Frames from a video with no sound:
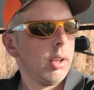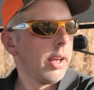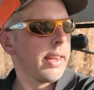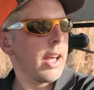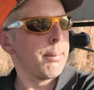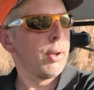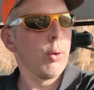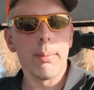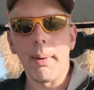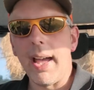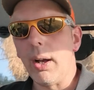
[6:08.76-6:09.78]
and that'll be
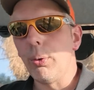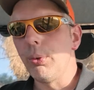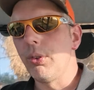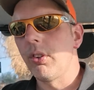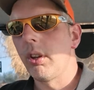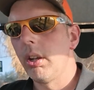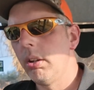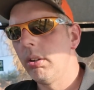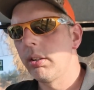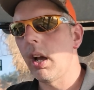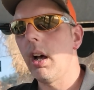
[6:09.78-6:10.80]
all the bales
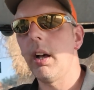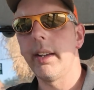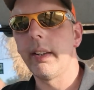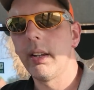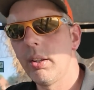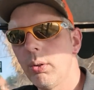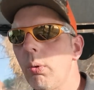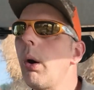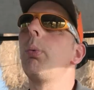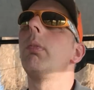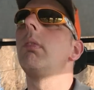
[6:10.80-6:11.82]
carted.
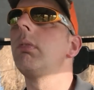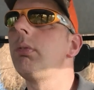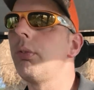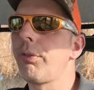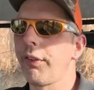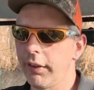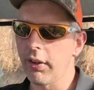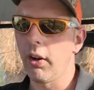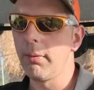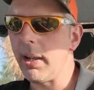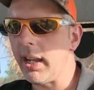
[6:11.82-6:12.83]
Well, for the
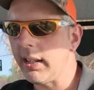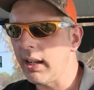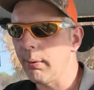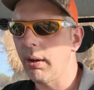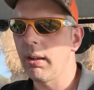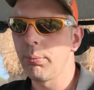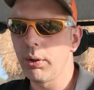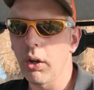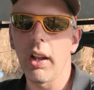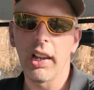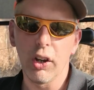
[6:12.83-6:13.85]
time being, anyway. We've
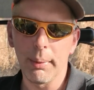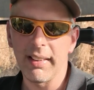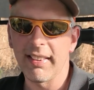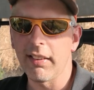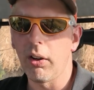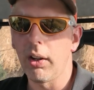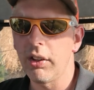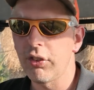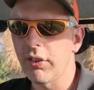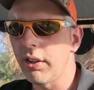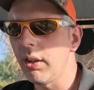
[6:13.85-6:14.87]
got a little bit of
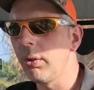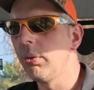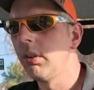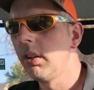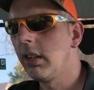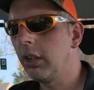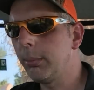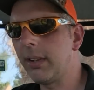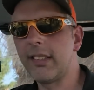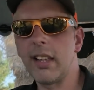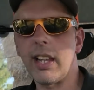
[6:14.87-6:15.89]
silage to do, a little
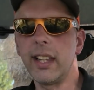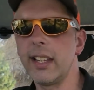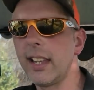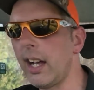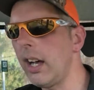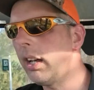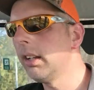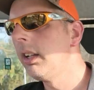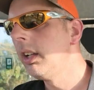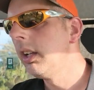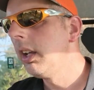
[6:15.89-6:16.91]
bit of second cut,
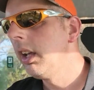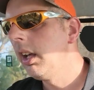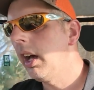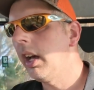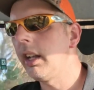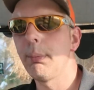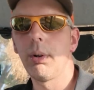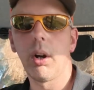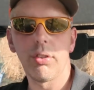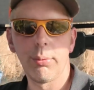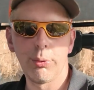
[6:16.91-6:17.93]
and then
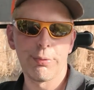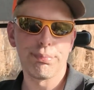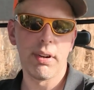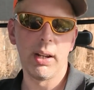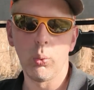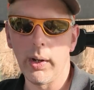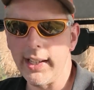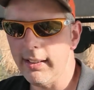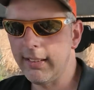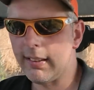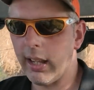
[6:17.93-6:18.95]
we've got some spring
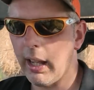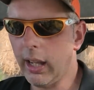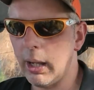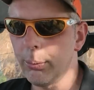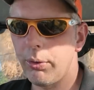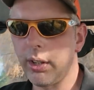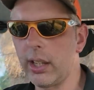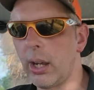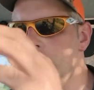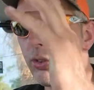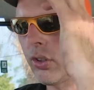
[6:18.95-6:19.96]
wheat that's going to
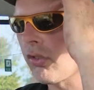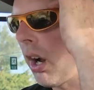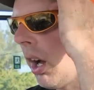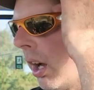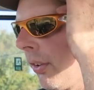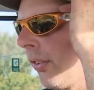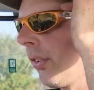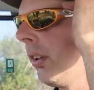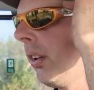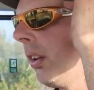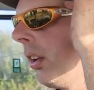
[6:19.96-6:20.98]
go into grass.